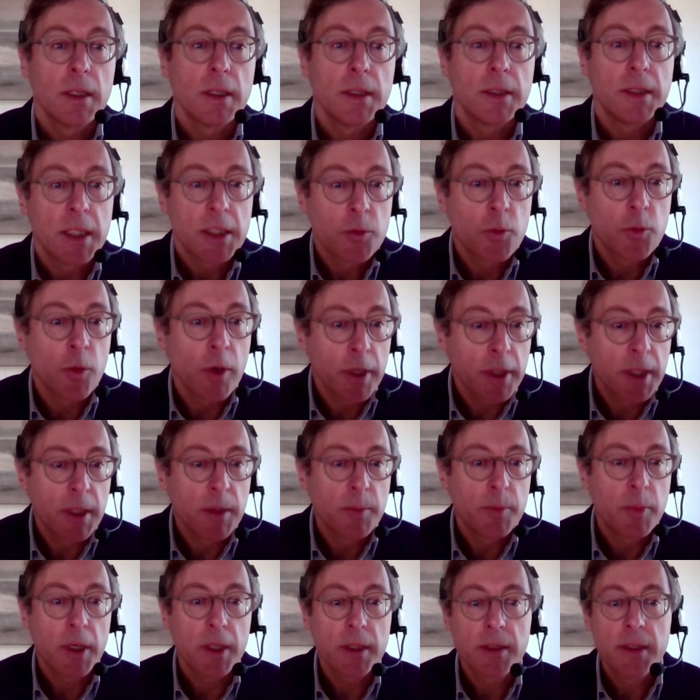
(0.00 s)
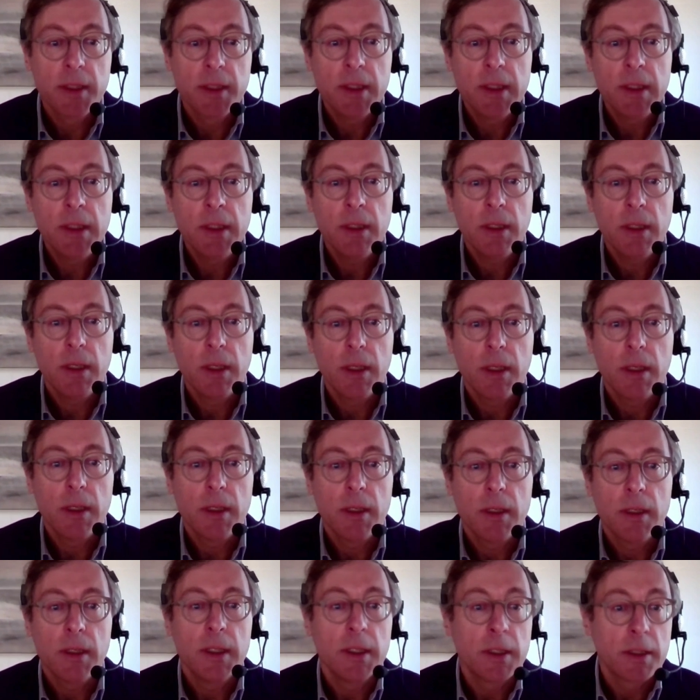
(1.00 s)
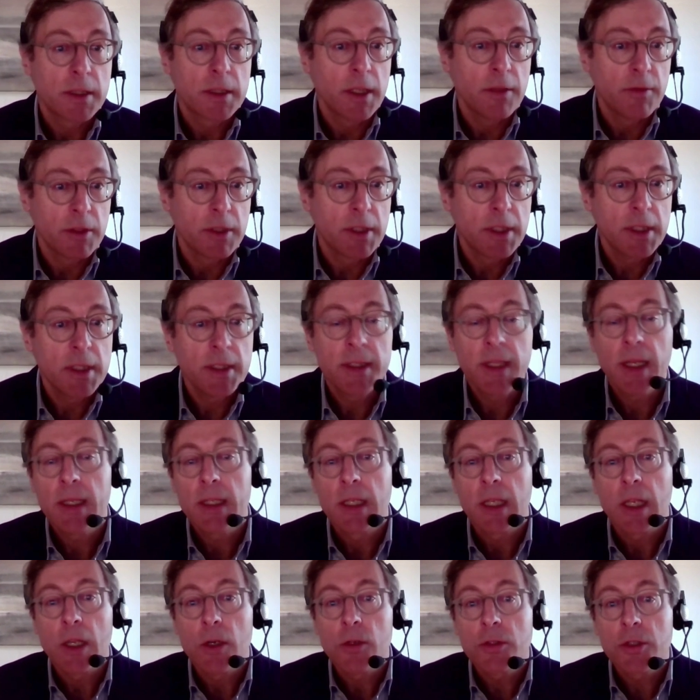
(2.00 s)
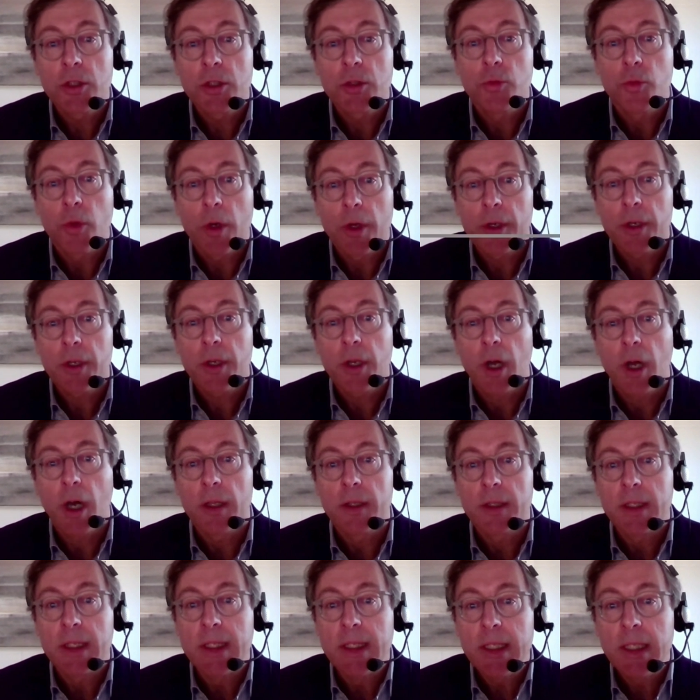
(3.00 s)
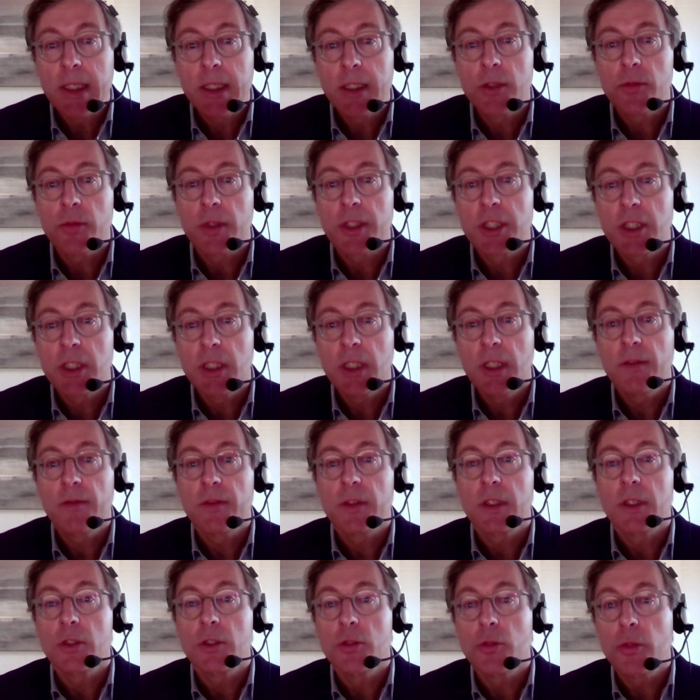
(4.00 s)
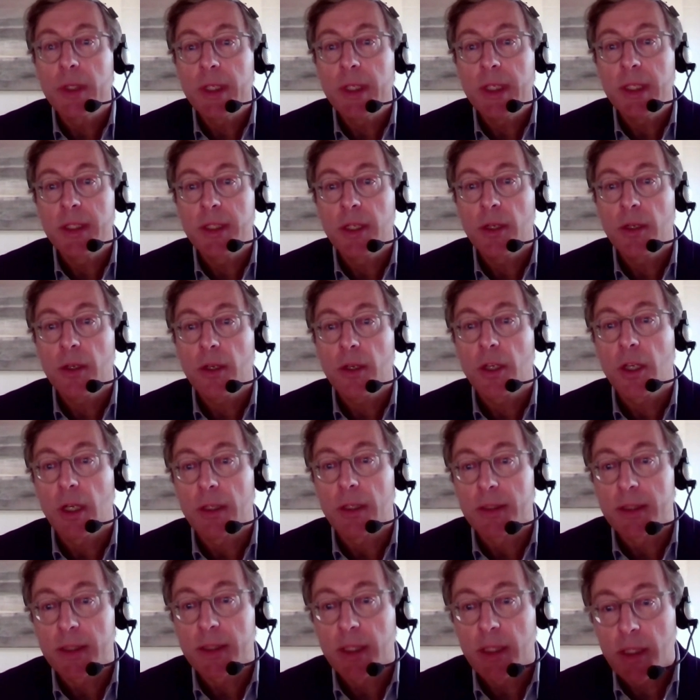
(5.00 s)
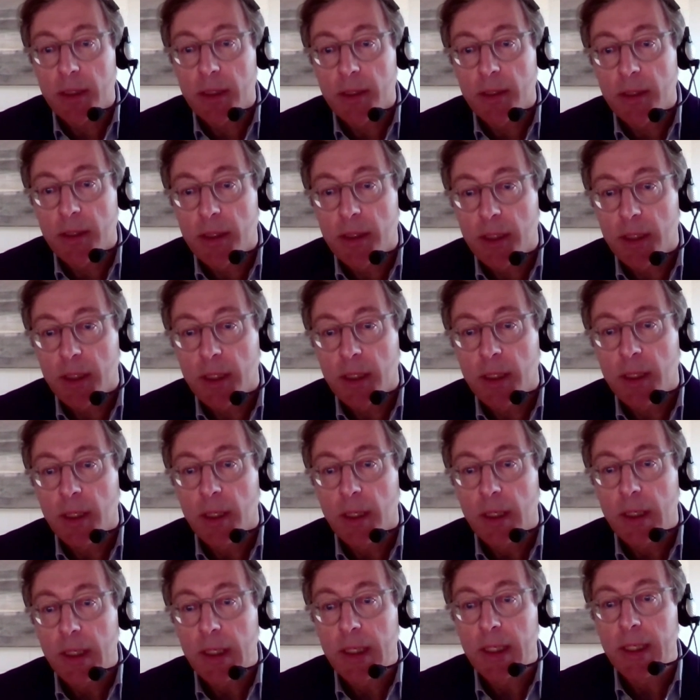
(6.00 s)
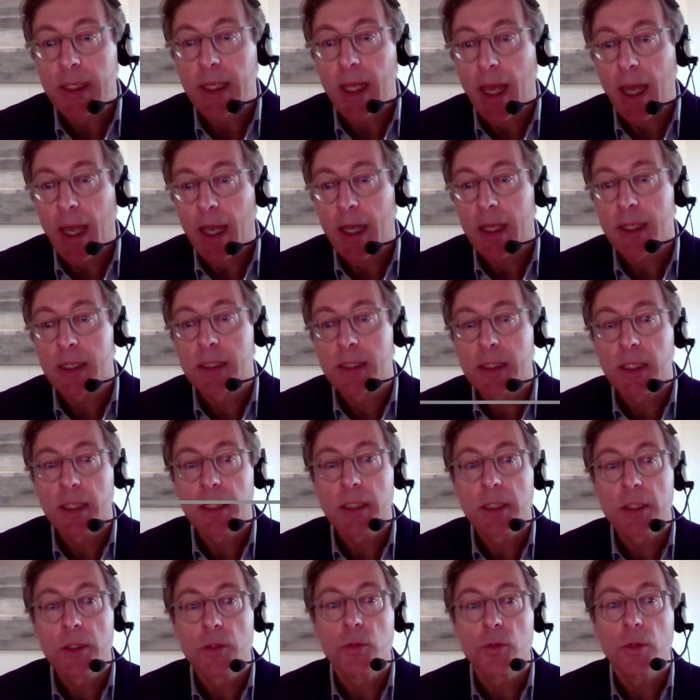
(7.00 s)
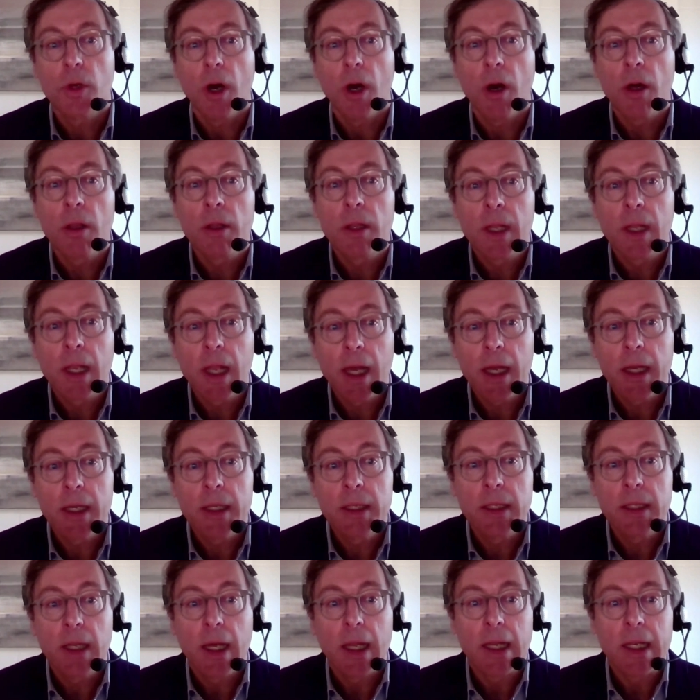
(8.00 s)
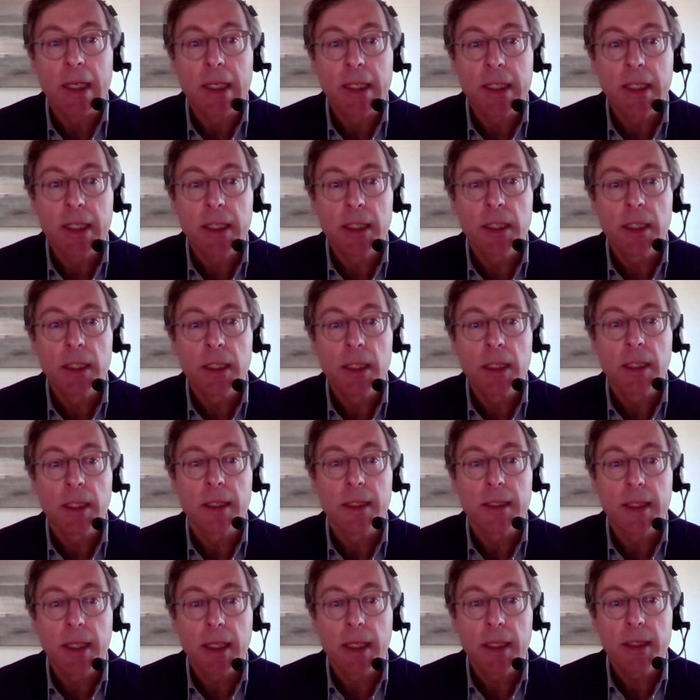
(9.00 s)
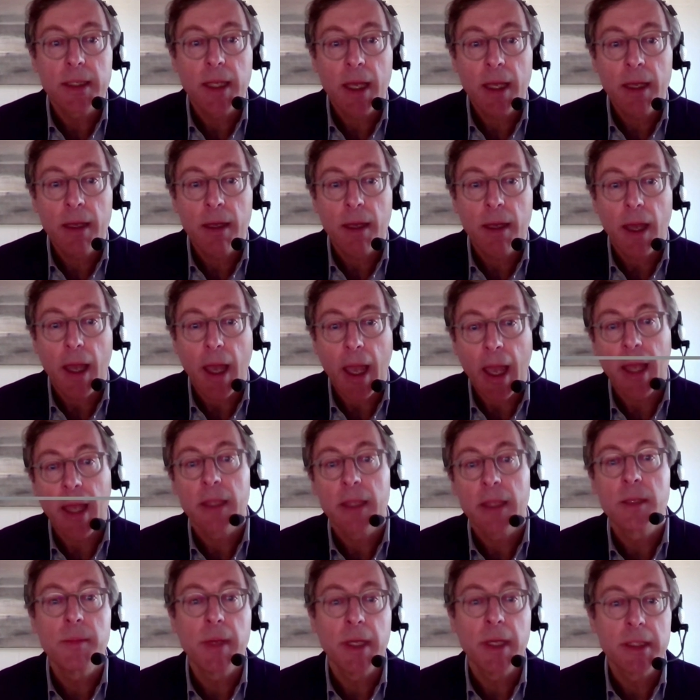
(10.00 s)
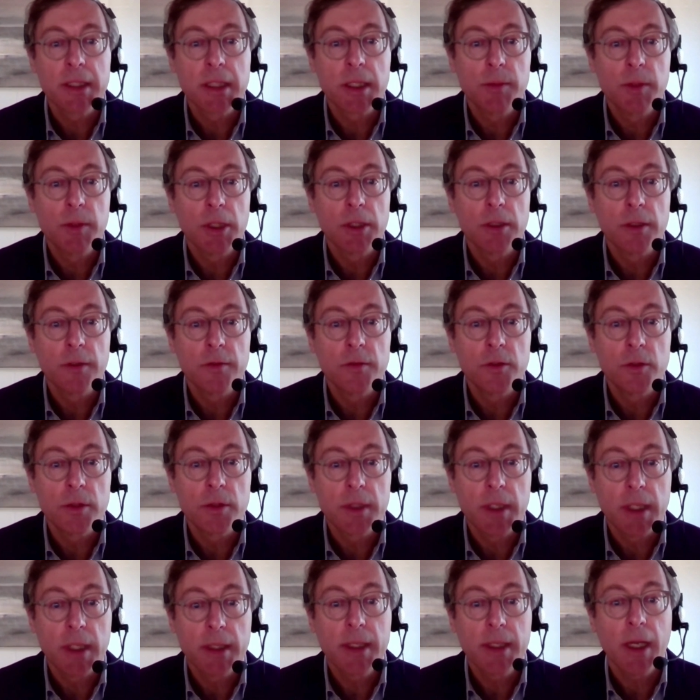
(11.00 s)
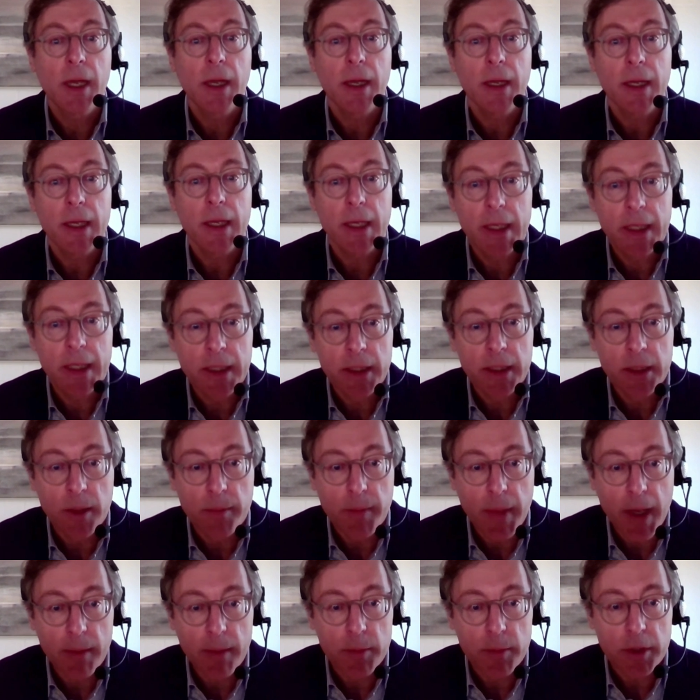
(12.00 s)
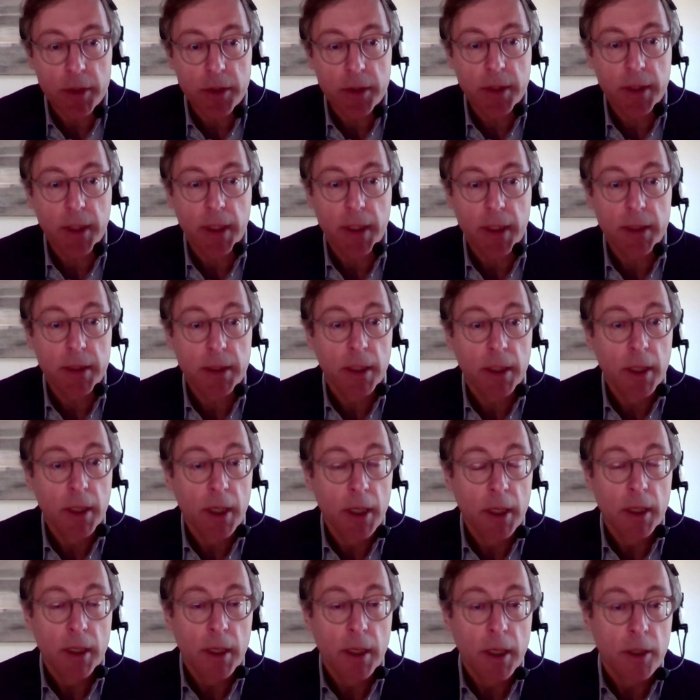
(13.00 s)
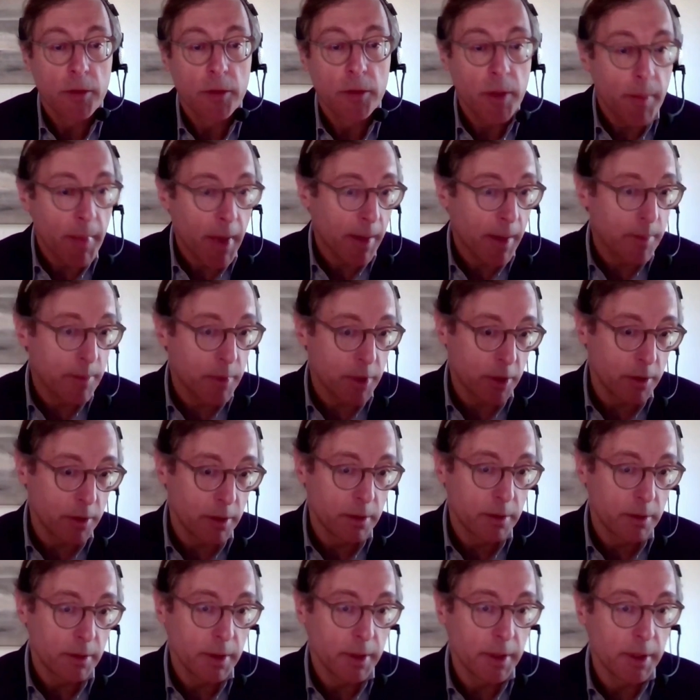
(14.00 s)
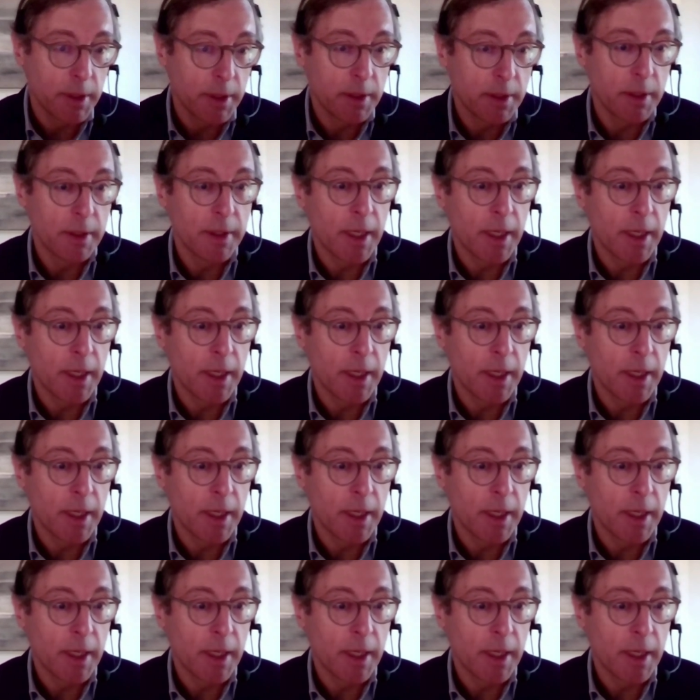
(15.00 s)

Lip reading: This Working Party in the 70s then launched work on the need to achieve greater consistency in access to online legal data and the management of those data in the member states. Remember, in the 90s,